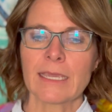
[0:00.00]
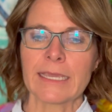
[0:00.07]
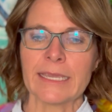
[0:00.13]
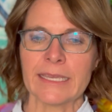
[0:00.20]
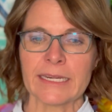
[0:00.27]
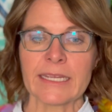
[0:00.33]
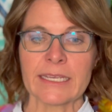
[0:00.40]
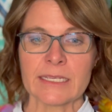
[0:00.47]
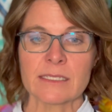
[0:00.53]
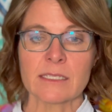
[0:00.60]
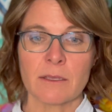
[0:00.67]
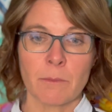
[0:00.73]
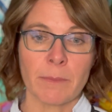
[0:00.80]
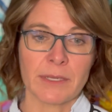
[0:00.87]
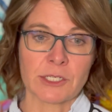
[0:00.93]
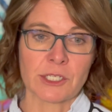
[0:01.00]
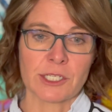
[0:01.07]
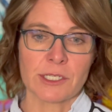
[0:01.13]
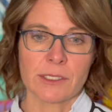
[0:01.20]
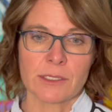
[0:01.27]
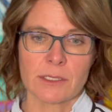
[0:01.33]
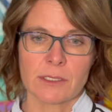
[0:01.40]
It is
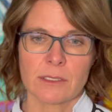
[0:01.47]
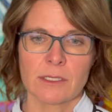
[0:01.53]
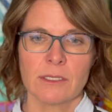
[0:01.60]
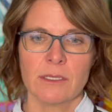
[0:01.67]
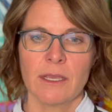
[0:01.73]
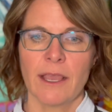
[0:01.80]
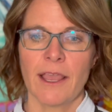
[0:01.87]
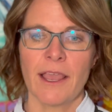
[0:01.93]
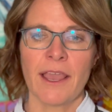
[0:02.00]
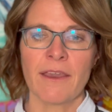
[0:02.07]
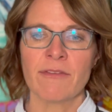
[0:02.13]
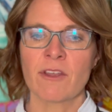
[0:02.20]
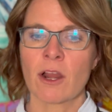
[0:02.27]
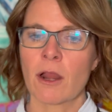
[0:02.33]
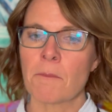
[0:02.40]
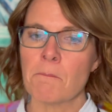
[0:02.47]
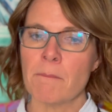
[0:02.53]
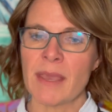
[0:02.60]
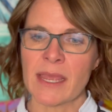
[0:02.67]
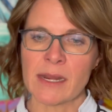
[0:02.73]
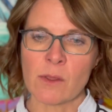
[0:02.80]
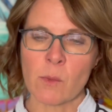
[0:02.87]
ambitious, and there are
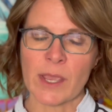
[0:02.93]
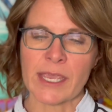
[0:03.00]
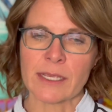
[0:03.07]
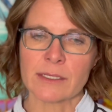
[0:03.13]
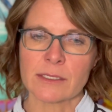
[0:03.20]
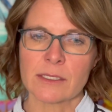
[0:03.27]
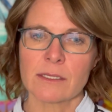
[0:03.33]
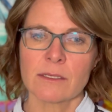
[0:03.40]
many ways